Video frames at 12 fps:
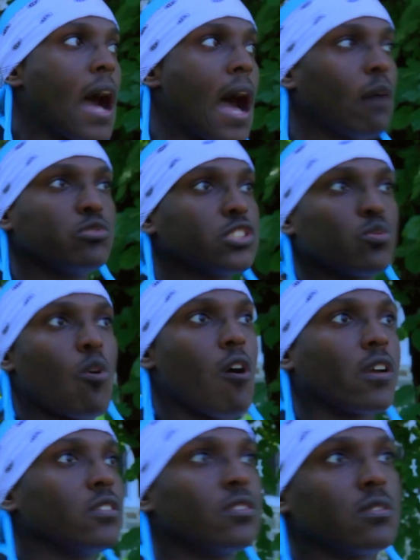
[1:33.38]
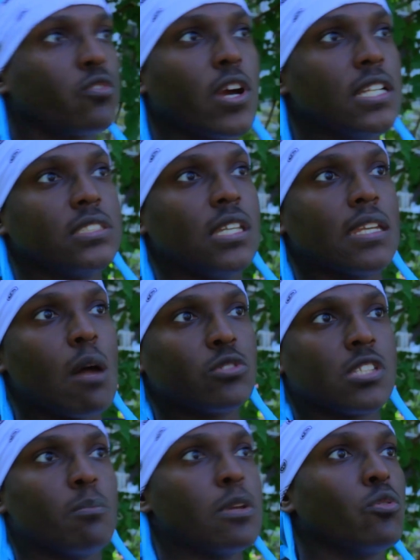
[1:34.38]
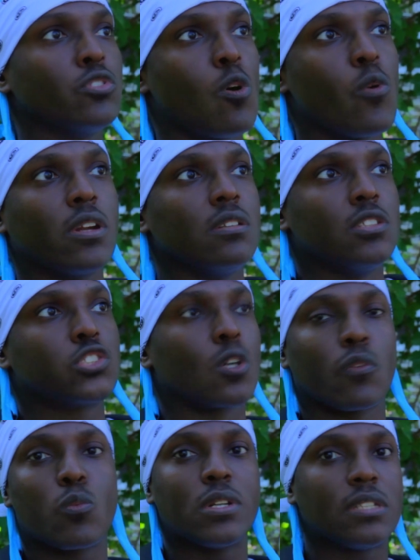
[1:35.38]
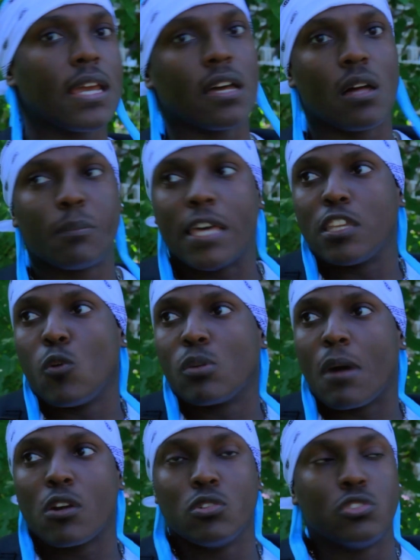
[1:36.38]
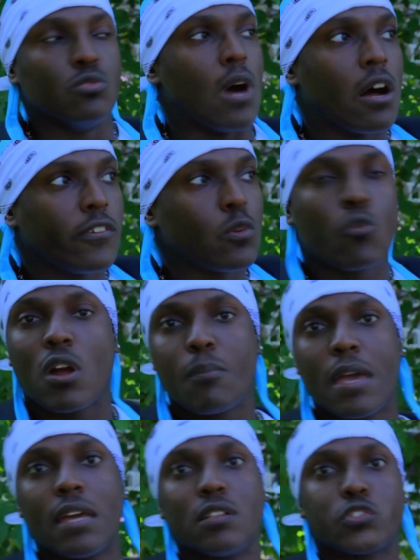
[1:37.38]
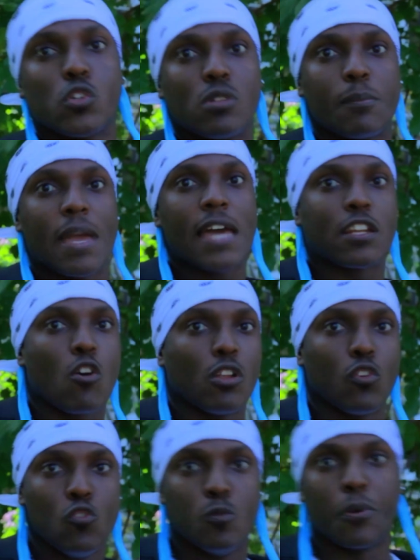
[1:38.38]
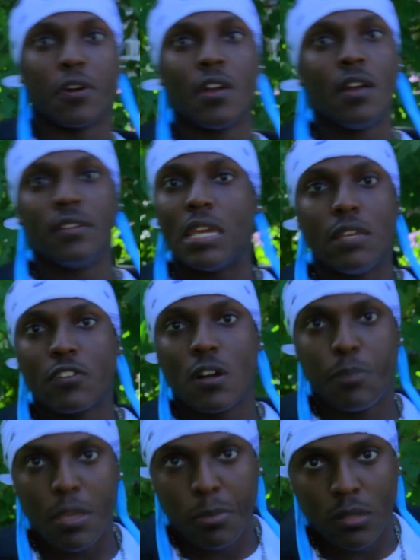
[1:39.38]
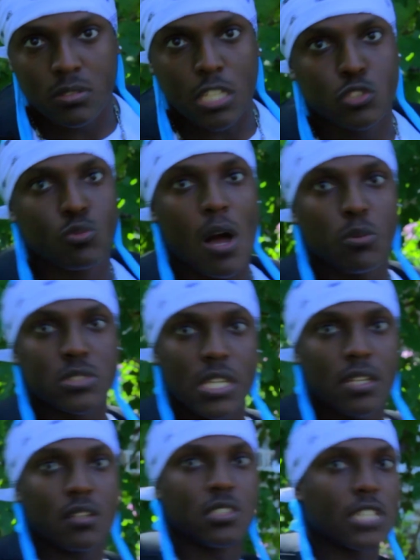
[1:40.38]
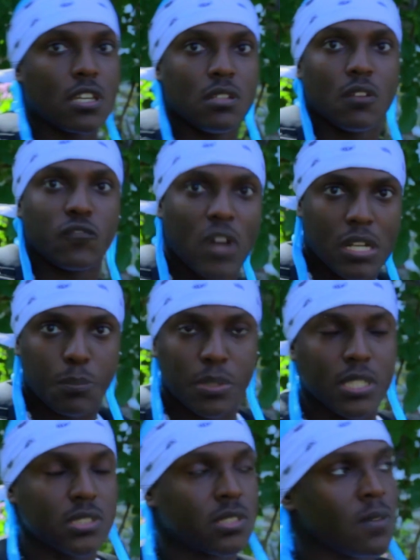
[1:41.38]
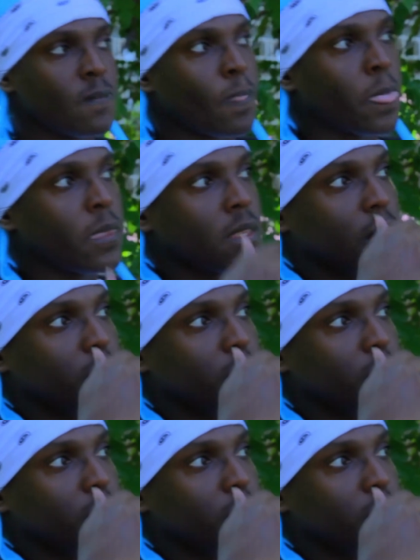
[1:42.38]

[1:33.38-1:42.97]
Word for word: I was just walking crazy, and I was in the middle of nowhere. The server went down. I'm like, yo, what am I gonna do? I don't even know where I'm at. So, I mean, I had to call an Uber. They didn't even come pick me up until like two hours later, because they couldn't even find the place. You know what